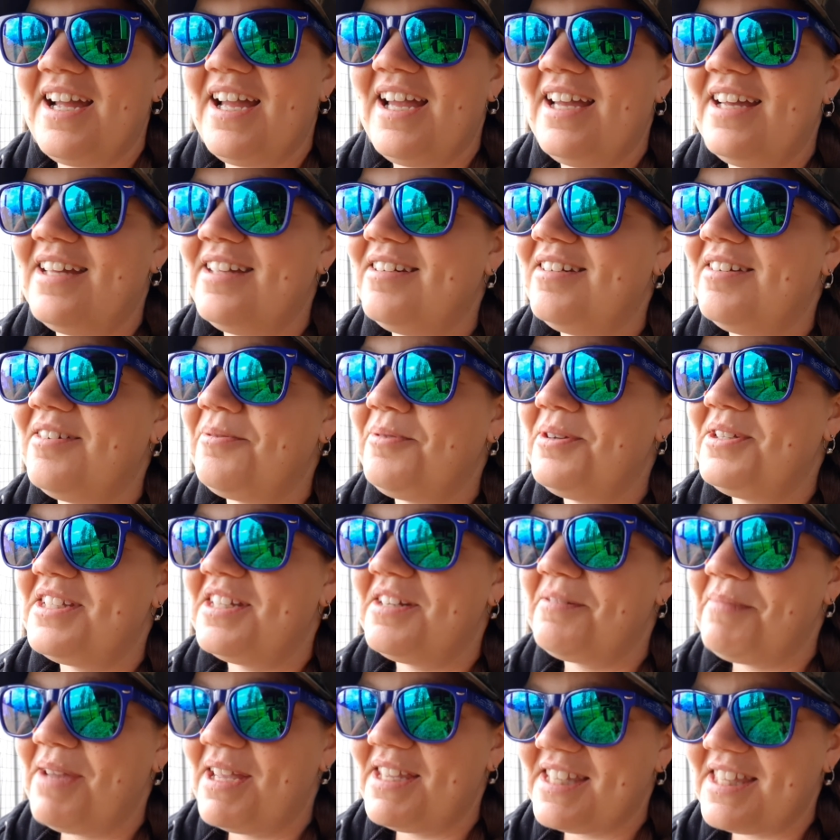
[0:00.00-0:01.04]
and we did
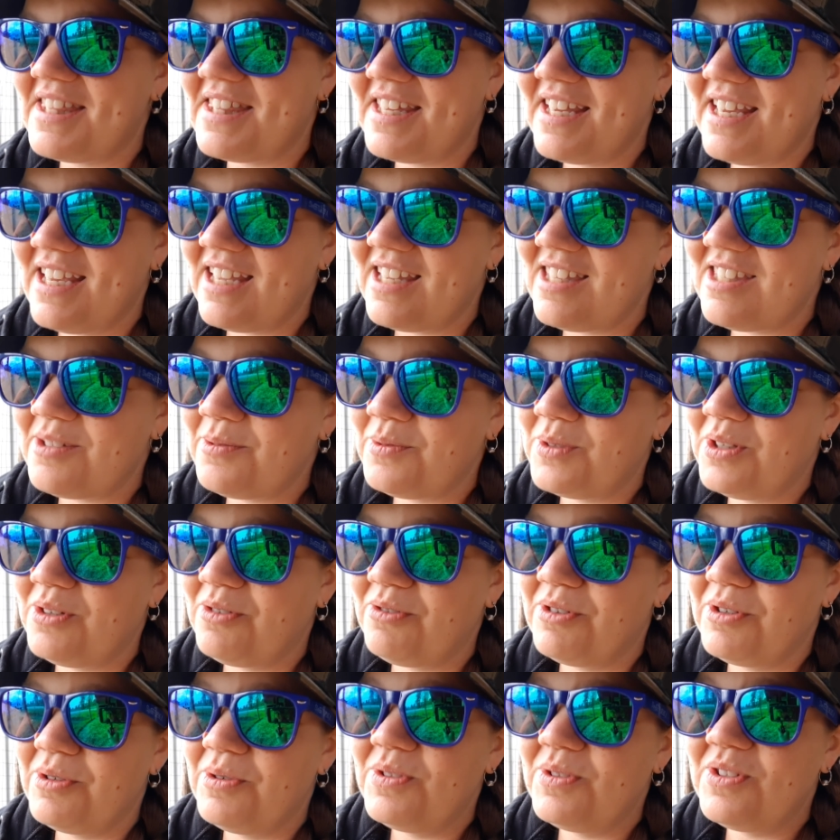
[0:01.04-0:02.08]
amazing things. We
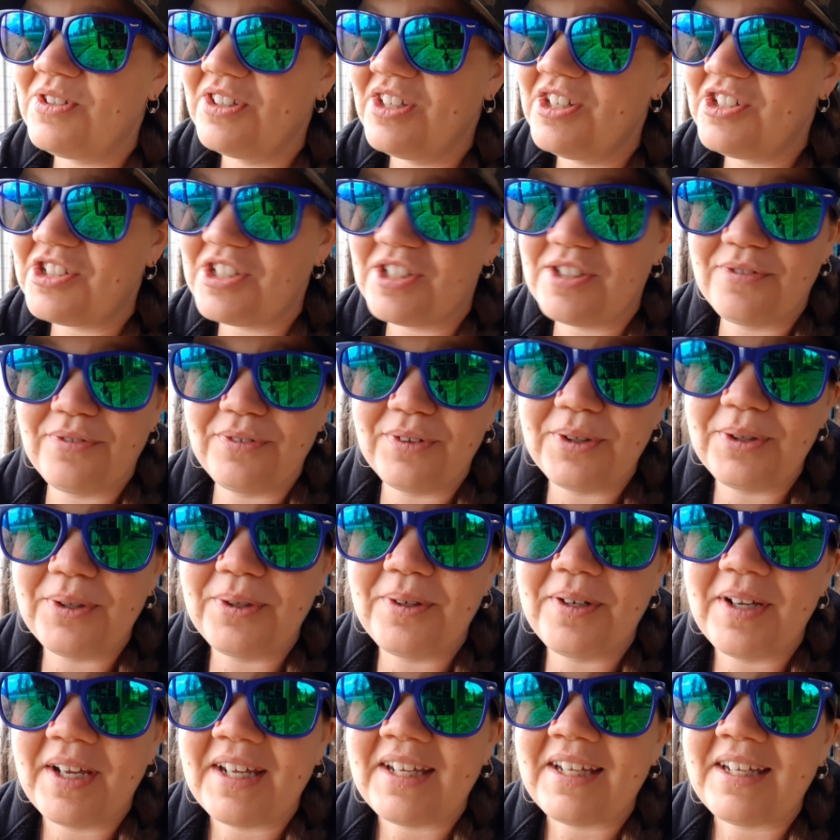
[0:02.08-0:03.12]
grew delicious food.